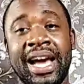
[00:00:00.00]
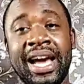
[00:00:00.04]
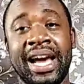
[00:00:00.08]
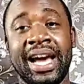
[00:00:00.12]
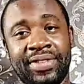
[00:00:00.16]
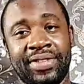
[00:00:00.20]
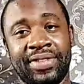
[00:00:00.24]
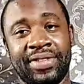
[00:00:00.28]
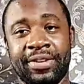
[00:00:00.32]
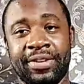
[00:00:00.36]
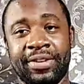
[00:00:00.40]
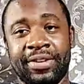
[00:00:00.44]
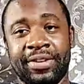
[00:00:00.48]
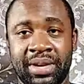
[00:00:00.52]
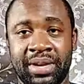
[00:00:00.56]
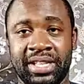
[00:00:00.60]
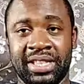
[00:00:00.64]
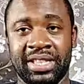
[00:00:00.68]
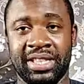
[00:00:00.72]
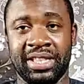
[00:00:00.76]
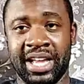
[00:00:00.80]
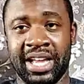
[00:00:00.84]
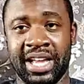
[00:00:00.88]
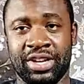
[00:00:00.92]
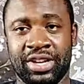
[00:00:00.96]
and then
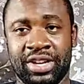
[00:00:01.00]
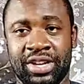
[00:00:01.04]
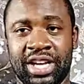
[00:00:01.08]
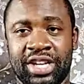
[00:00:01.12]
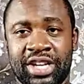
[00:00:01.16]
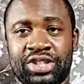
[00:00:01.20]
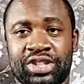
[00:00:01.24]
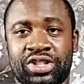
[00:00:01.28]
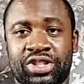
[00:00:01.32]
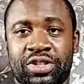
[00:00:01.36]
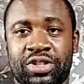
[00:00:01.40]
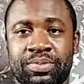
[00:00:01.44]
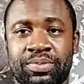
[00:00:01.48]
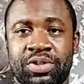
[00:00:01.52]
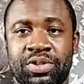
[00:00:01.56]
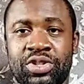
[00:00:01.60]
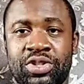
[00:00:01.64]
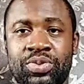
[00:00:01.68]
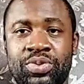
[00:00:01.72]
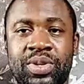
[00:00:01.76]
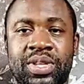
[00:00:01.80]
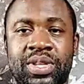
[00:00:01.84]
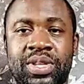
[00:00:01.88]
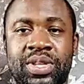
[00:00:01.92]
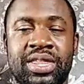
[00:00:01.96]
make that connection
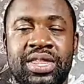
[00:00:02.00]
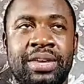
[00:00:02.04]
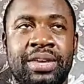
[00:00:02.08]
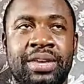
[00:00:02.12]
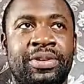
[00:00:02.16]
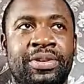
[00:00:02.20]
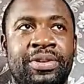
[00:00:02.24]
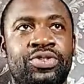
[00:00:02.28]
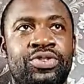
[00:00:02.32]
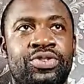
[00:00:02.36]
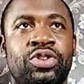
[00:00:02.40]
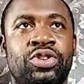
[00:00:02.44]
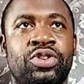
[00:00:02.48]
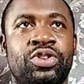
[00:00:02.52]
between them and those